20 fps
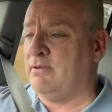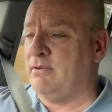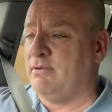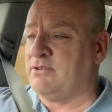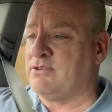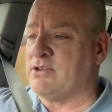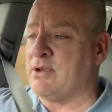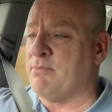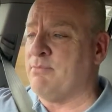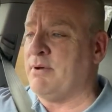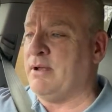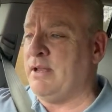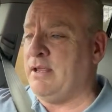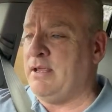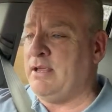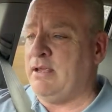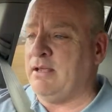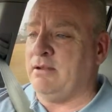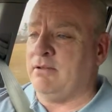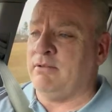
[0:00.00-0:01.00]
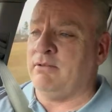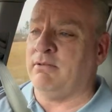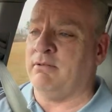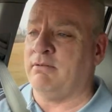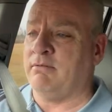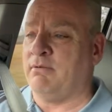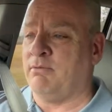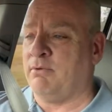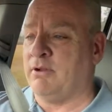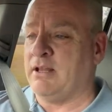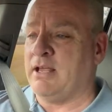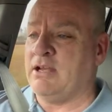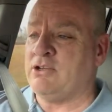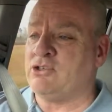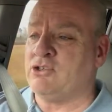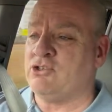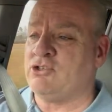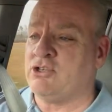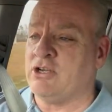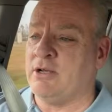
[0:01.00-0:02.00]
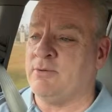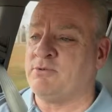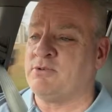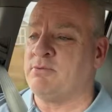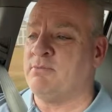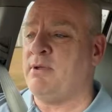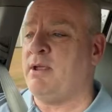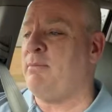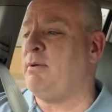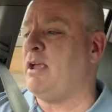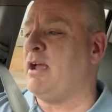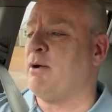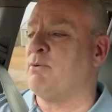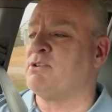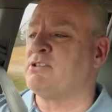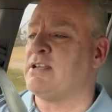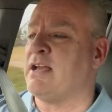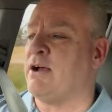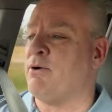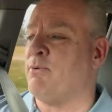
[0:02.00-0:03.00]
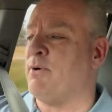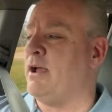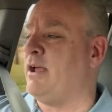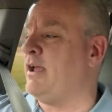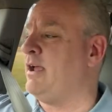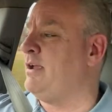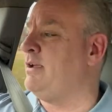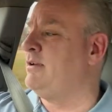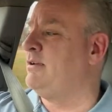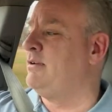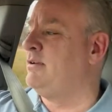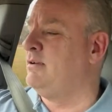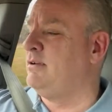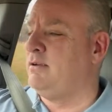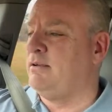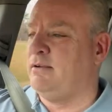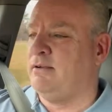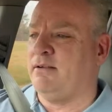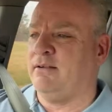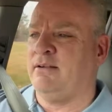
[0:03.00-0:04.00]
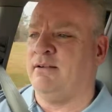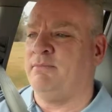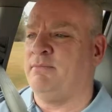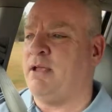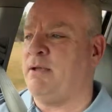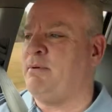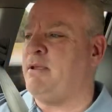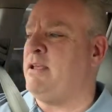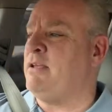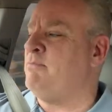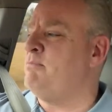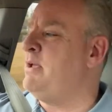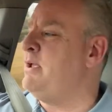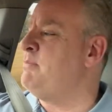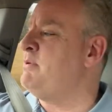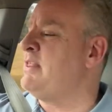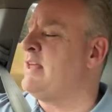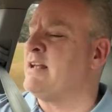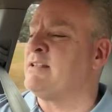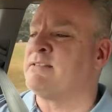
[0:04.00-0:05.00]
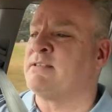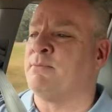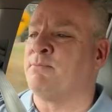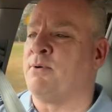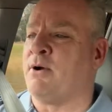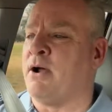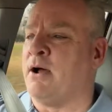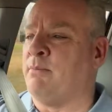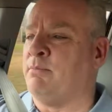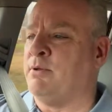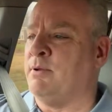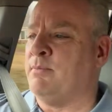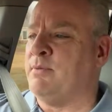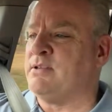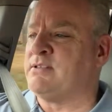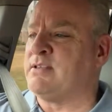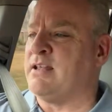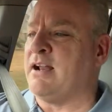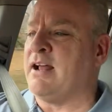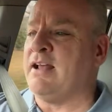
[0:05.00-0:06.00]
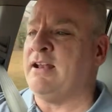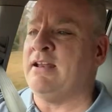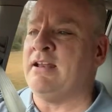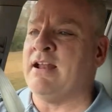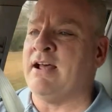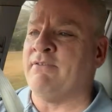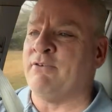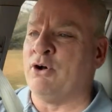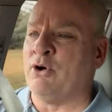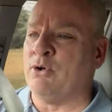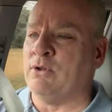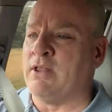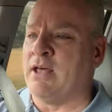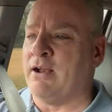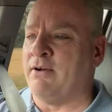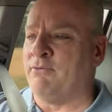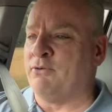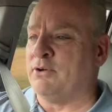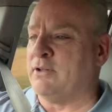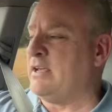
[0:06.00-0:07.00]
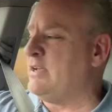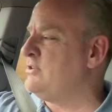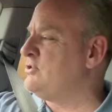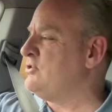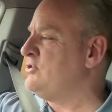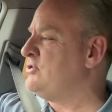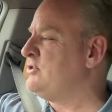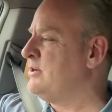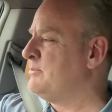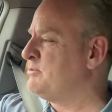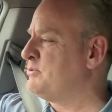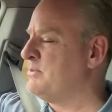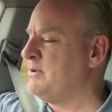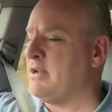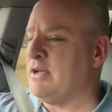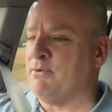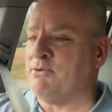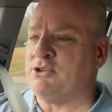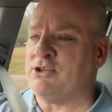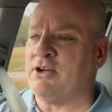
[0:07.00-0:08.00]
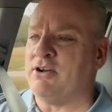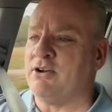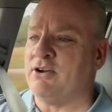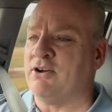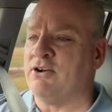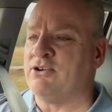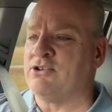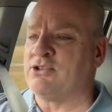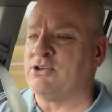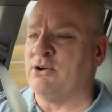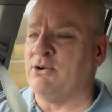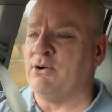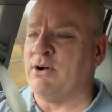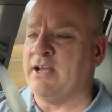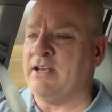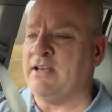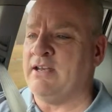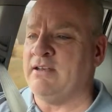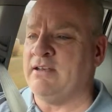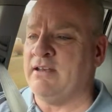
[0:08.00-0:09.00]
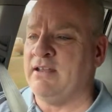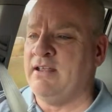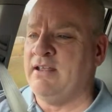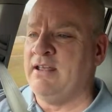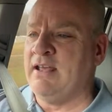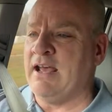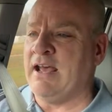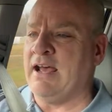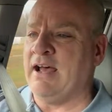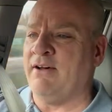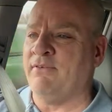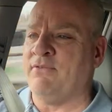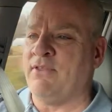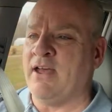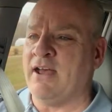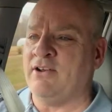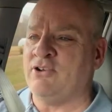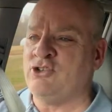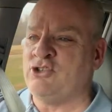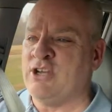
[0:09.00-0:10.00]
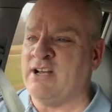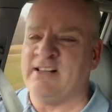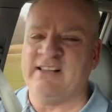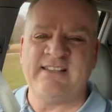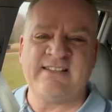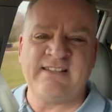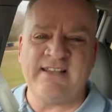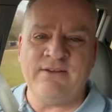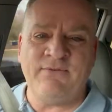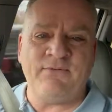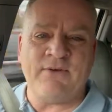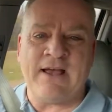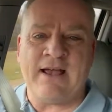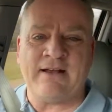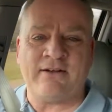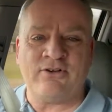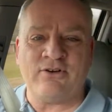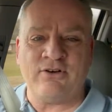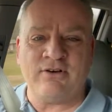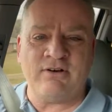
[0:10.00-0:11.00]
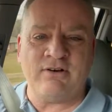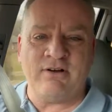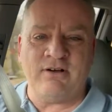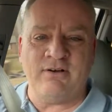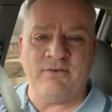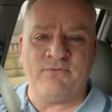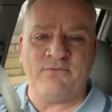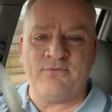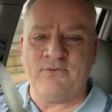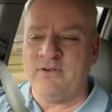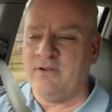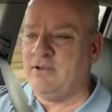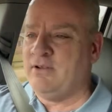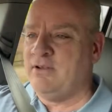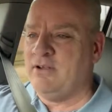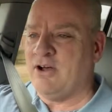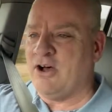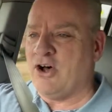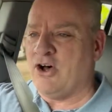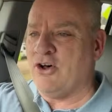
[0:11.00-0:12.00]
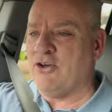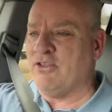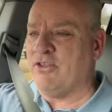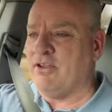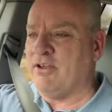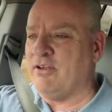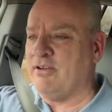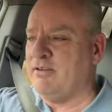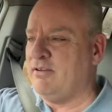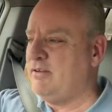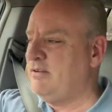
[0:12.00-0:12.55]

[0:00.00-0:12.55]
somebody and relationships. Maybe I was that way. Maybe that's the problem, is that I didn't have a whole lot of relationships when I was younger, so I didn't have that jealousy factor of all the